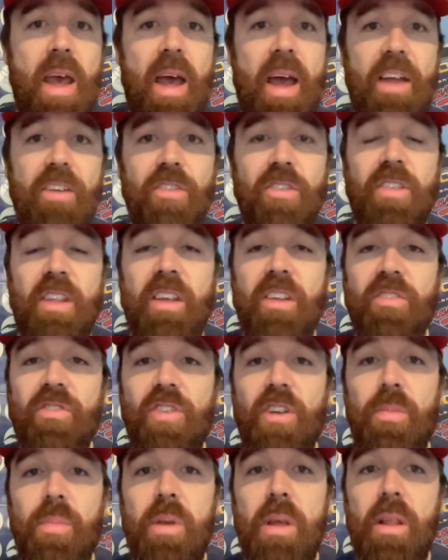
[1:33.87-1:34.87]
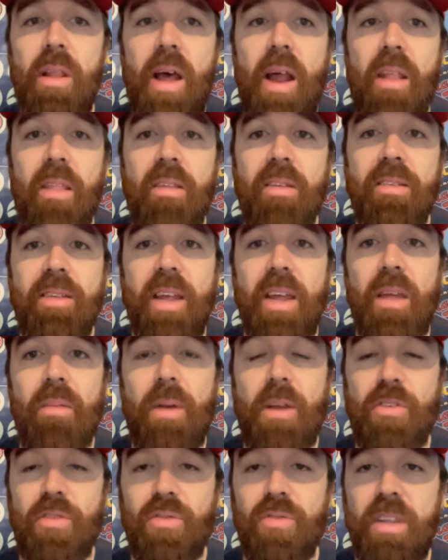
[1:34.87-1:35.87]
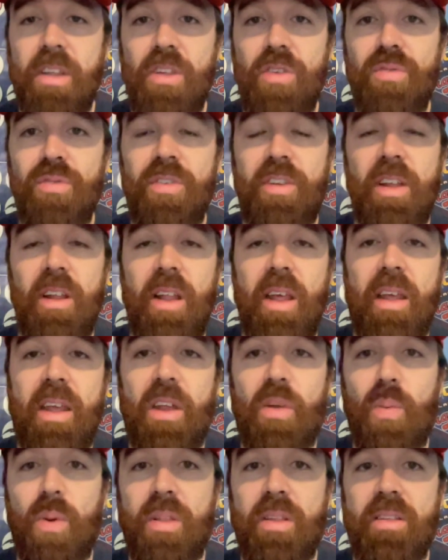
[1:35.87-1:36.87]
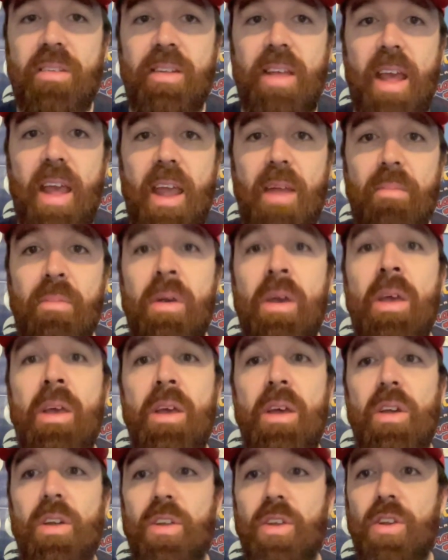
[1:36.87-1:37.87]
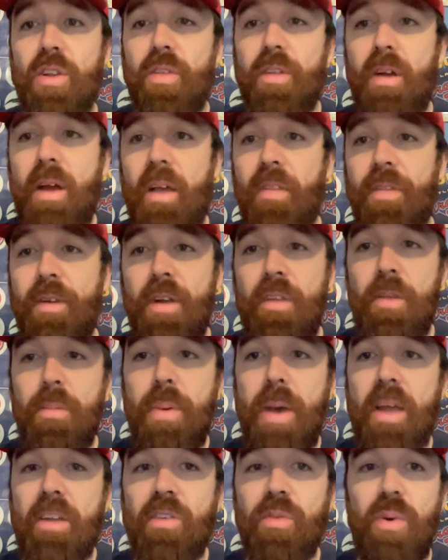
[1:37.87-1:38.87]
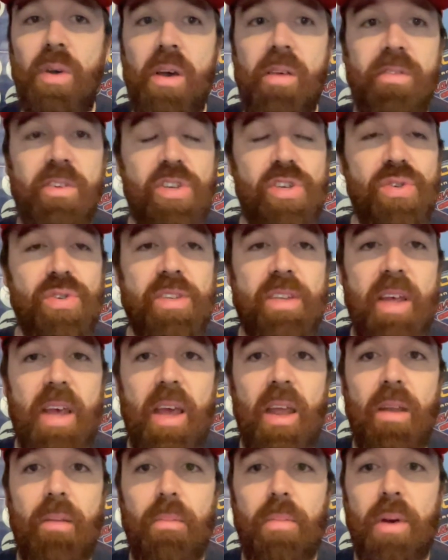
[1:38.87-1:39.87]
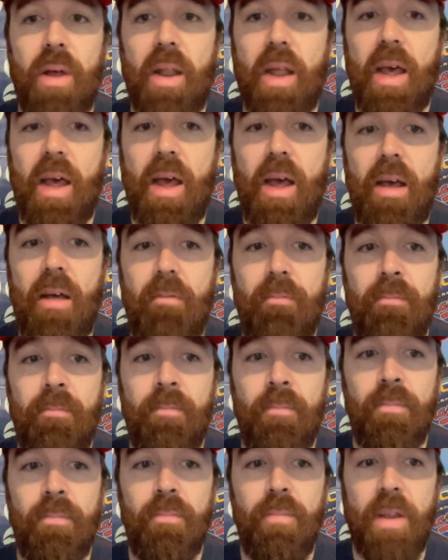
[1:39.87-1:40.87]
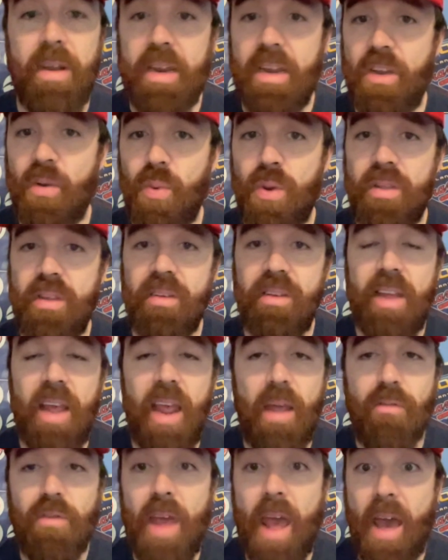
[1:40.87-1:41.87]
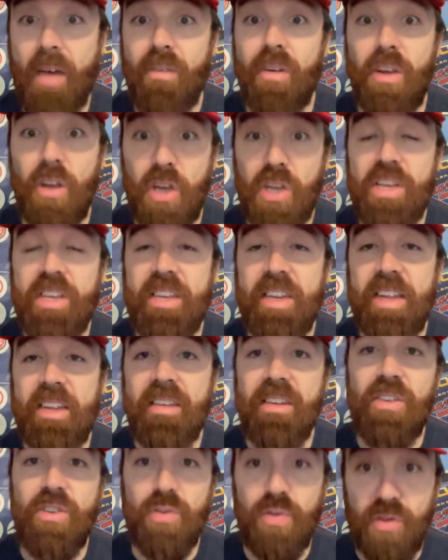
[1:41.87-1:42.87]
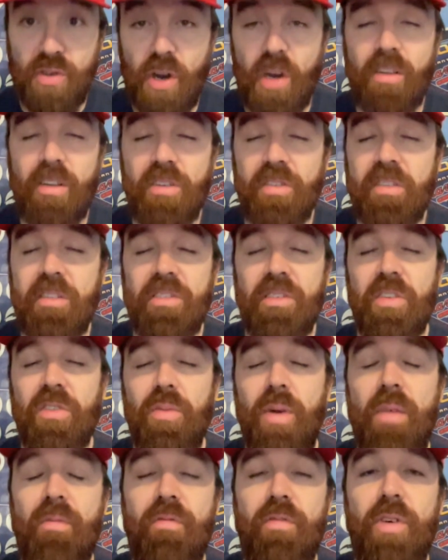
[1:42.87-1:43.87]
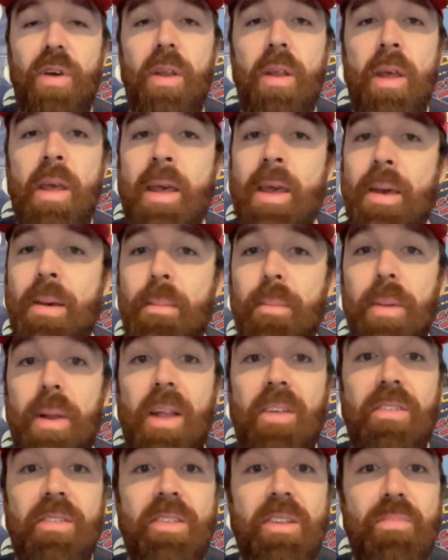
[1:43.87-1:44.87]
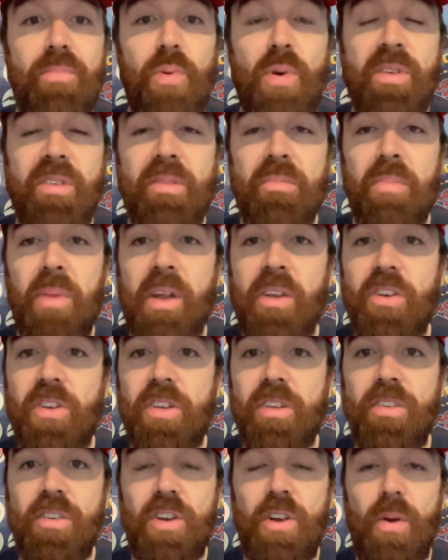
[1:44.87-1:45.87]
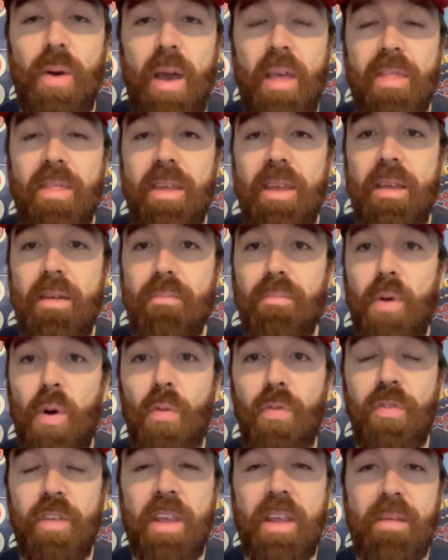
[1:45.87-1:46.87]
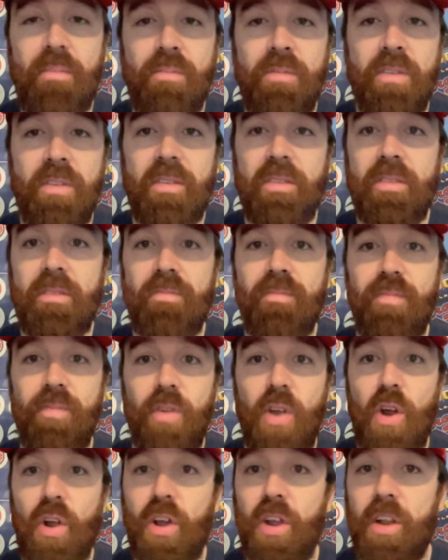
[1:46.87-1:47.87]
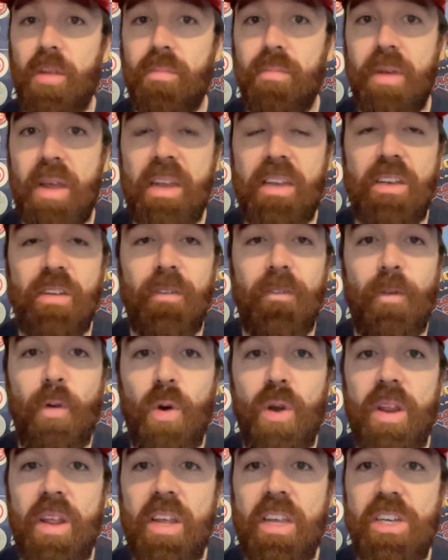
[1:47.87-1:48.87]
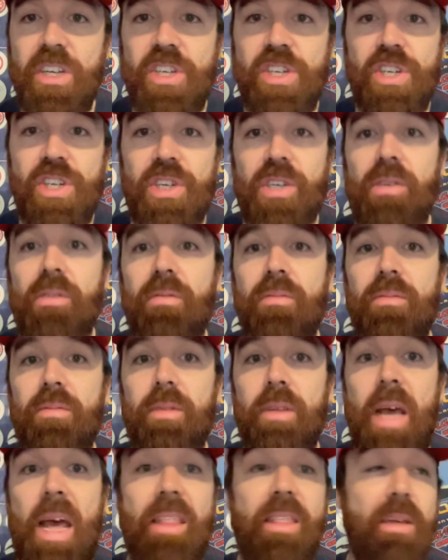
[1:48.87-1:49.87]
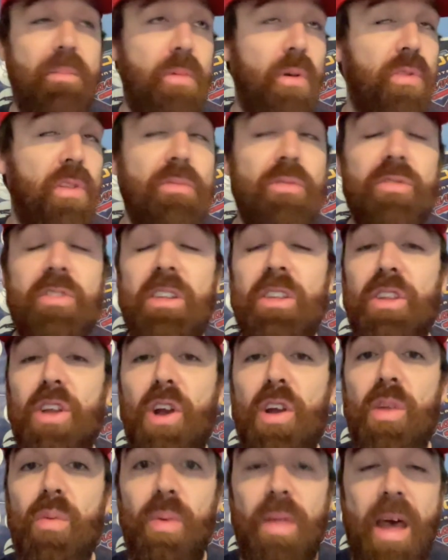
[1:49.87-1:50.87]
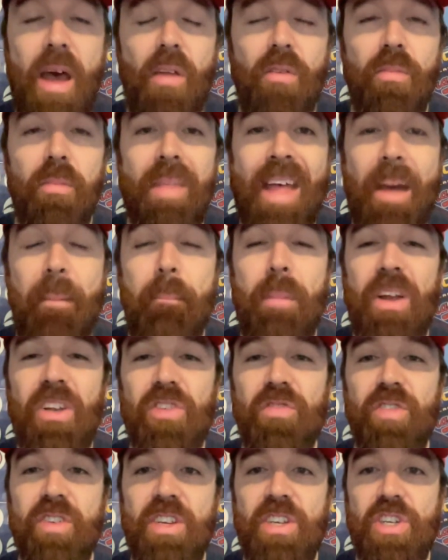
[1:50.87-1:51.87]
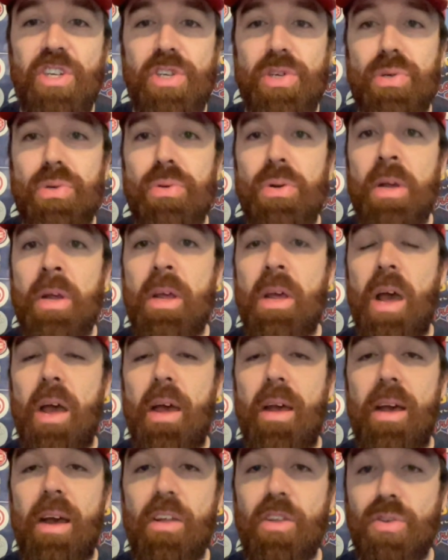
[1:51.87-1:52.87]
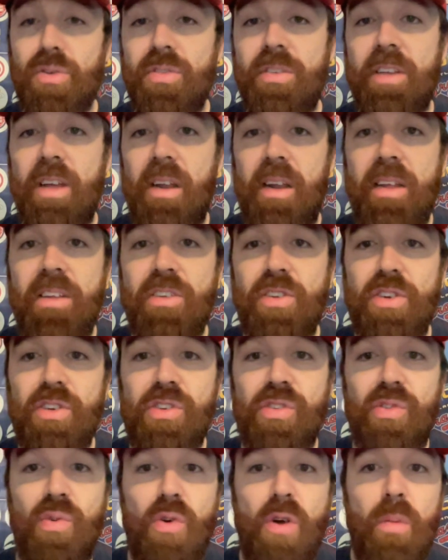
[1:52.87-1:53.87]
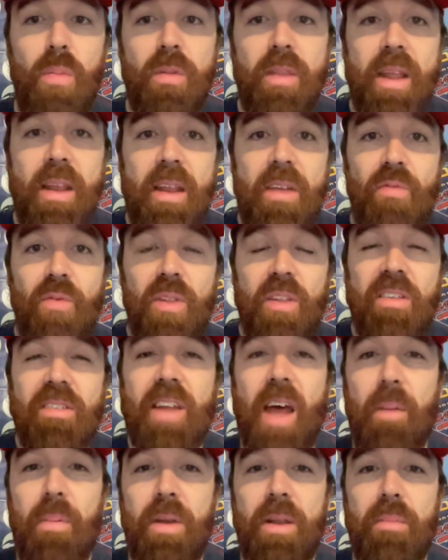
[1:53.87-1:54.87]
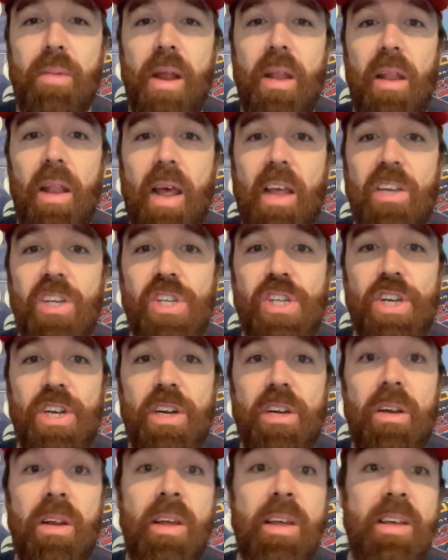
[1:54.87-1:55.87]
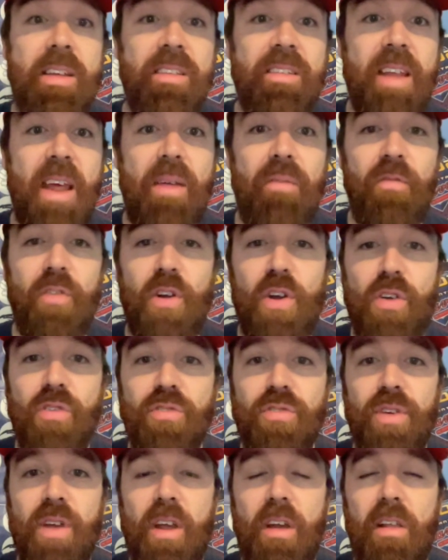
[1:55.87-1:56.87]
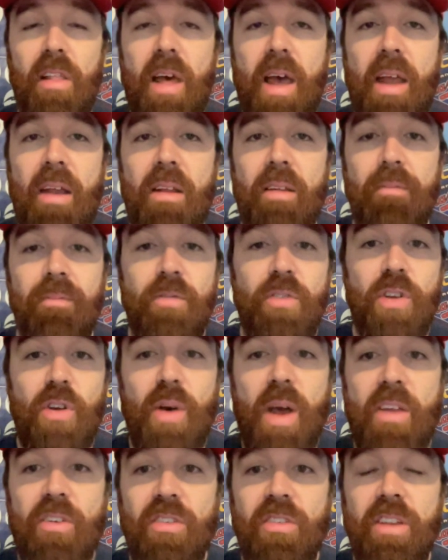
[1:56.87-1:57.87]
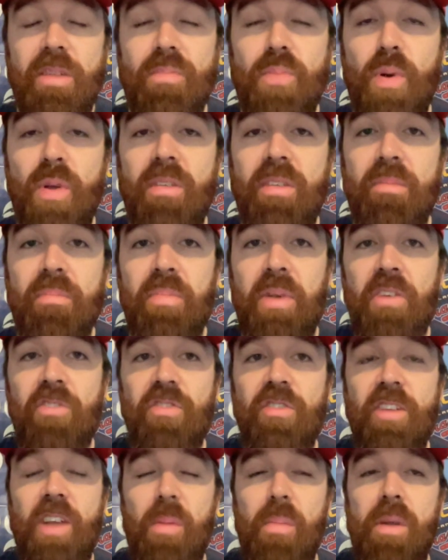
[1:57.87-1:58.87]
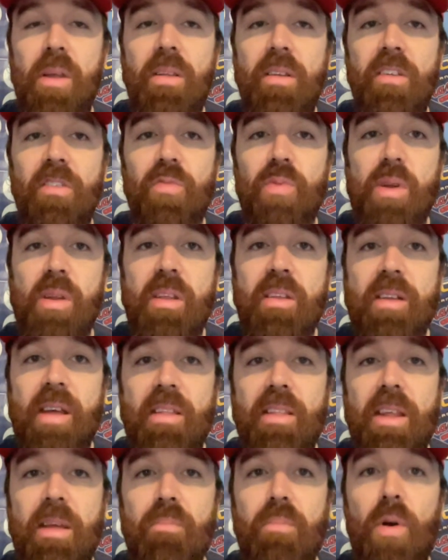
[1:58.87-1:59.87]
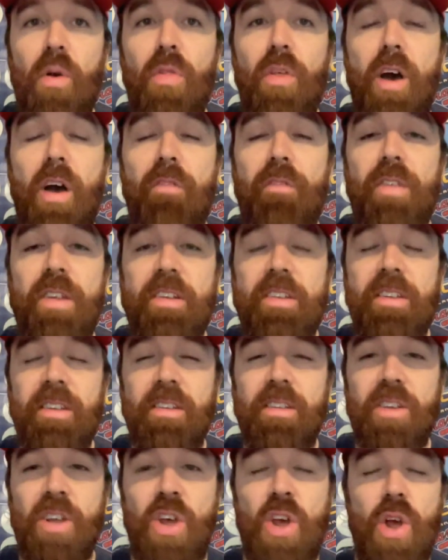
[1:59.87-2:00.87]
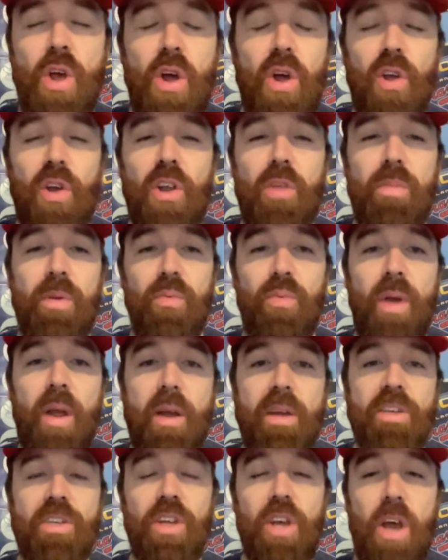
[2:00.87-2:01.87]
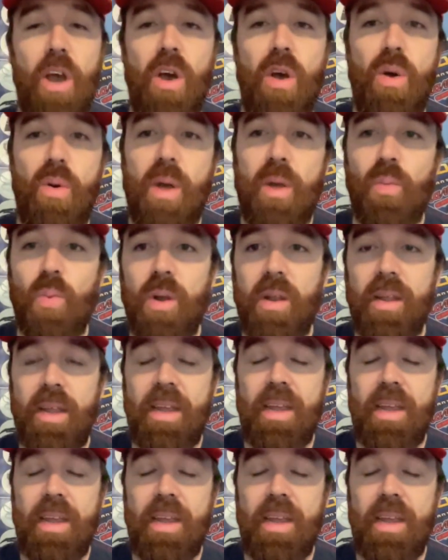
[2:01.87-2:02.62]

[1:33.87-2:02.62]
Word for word: I just think it's going to be a lot of the same. I do think UCLA can win this game. You know, they're out there in the Pac 12, as you said, but uh, they need to win this game to have a good season, to start their season on the right foot. But I just see points in bunches. You know, I think both teams are going to get to 40 ish. I think both teams will see 30 without that much of an issue. Uh, UCLA is going to score, but they didn't really stop anybody last year. Same for Coastal Carolina. So I just see points and bunches coming in this one, as I think both offenses are going to be raring to go and want to